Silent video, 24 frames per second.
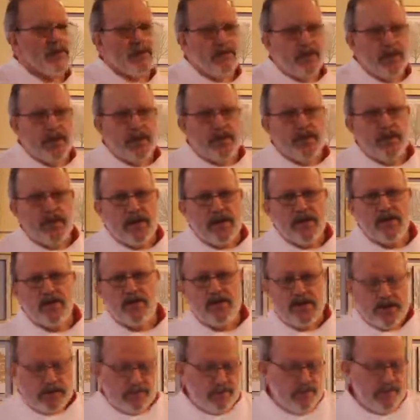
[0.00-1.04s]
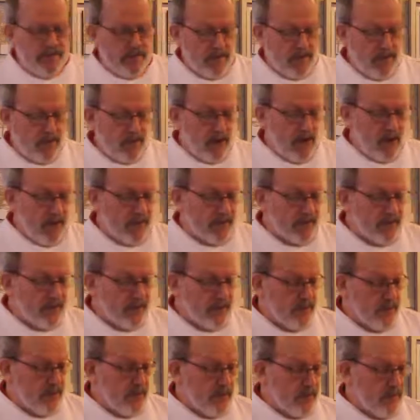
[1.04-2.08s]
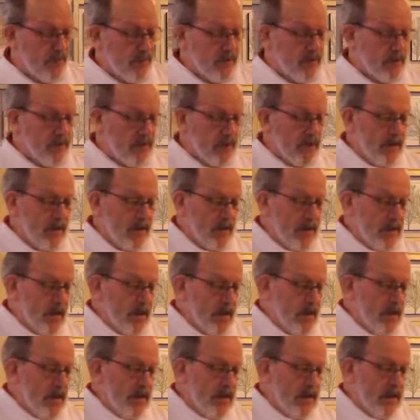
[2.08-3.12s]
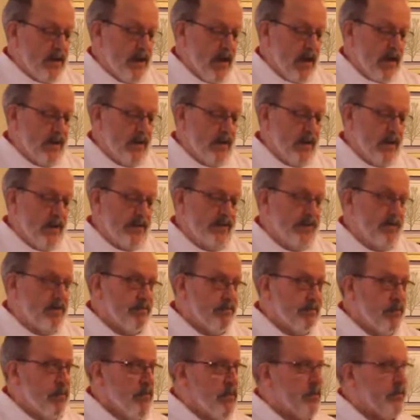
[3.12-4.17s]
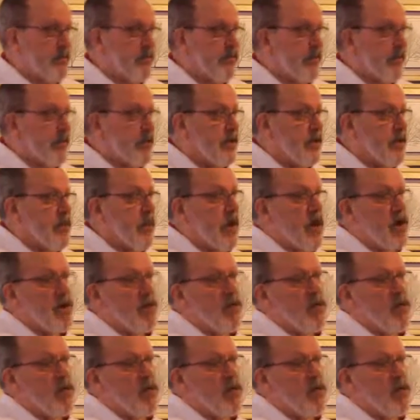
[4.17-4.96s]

the big things, which can be very costly to you. Now, it's important that you are